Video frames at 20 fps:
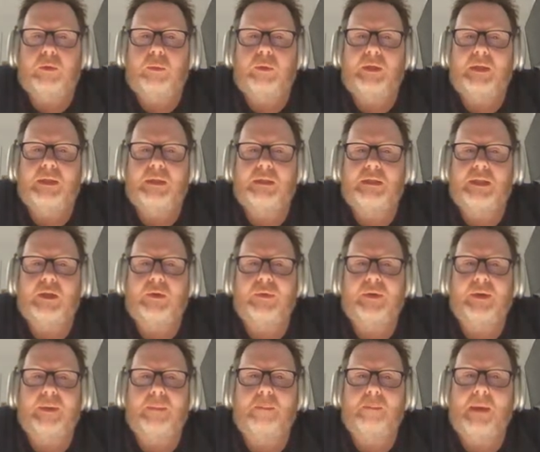could
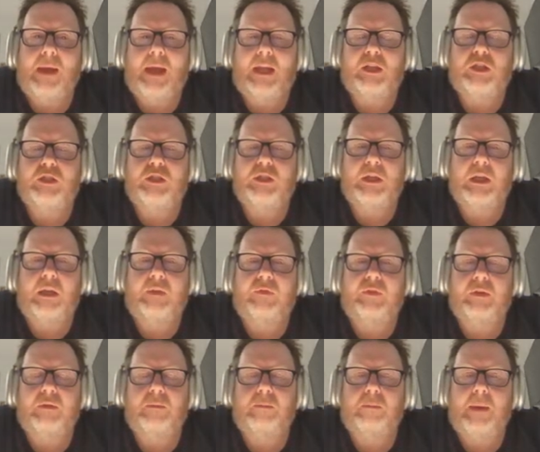consider it a match
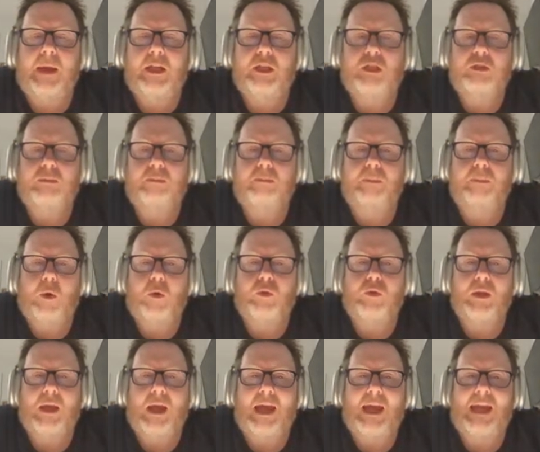if it matched
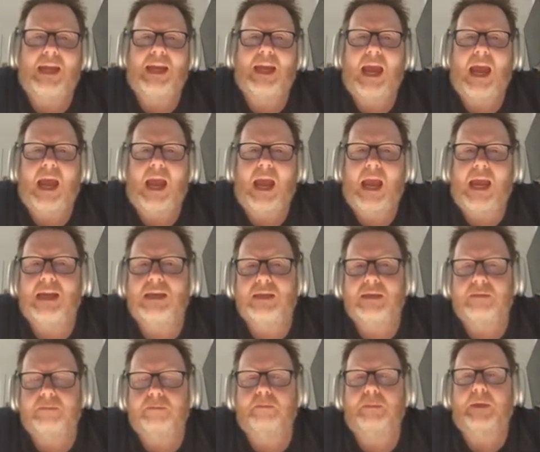both A
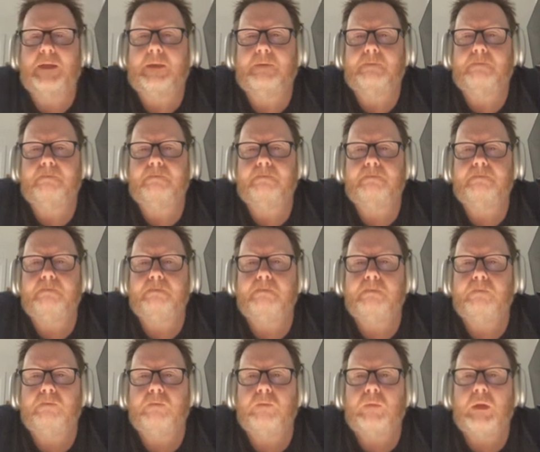and B,
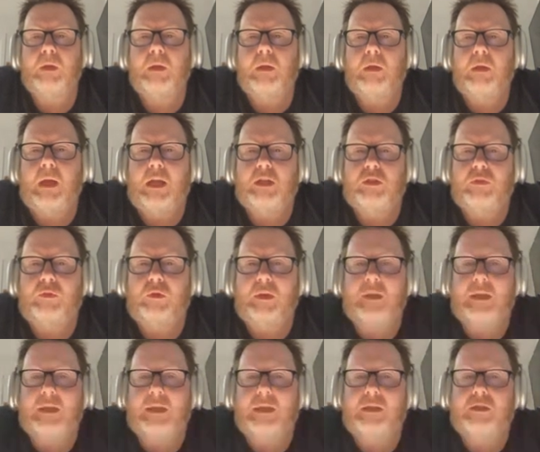as I've
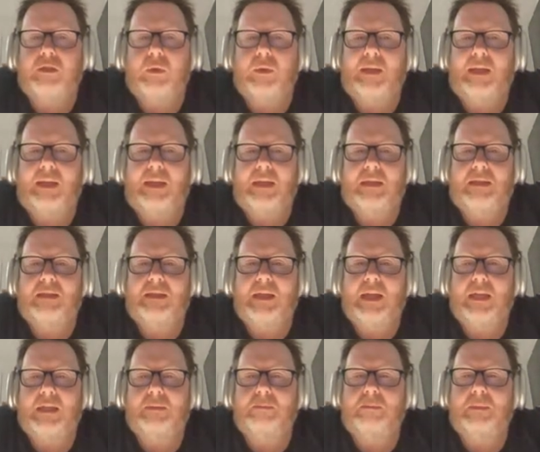got here. So
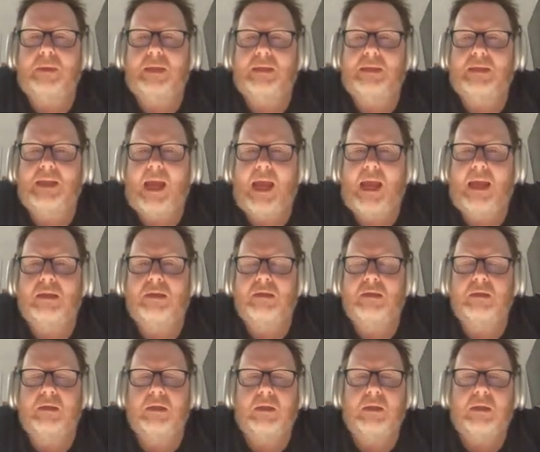intersect means
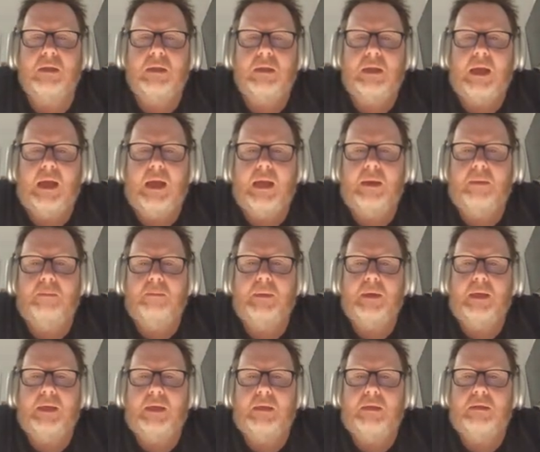and it
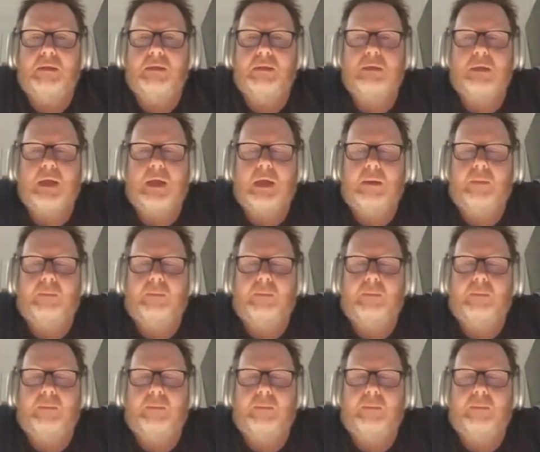means